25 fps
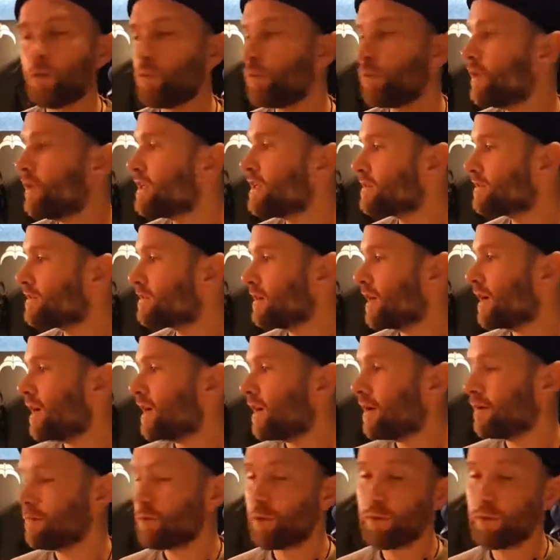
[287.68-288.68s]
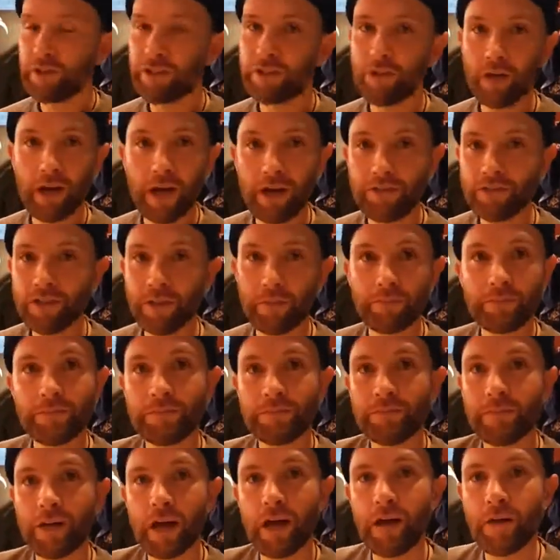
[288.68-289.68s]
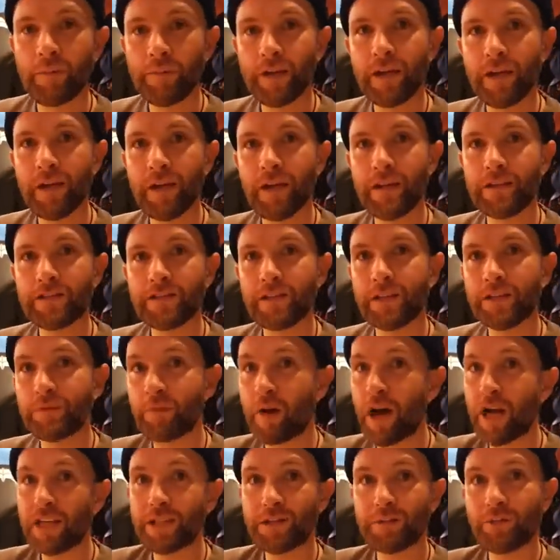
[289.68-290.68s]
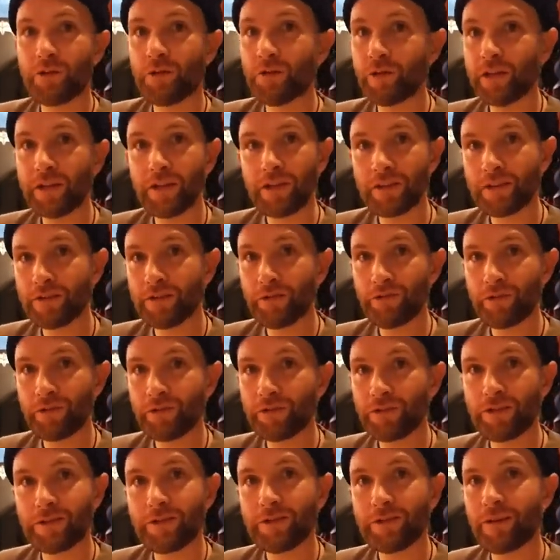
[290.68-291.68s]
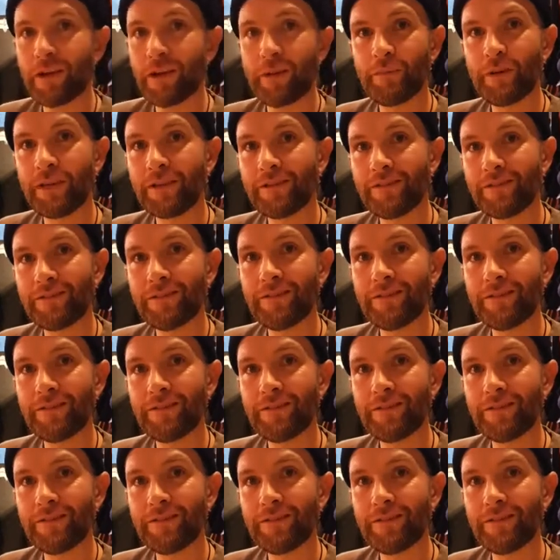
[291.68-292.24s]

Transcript: We still have some, and it's possible we could in the future. I mean,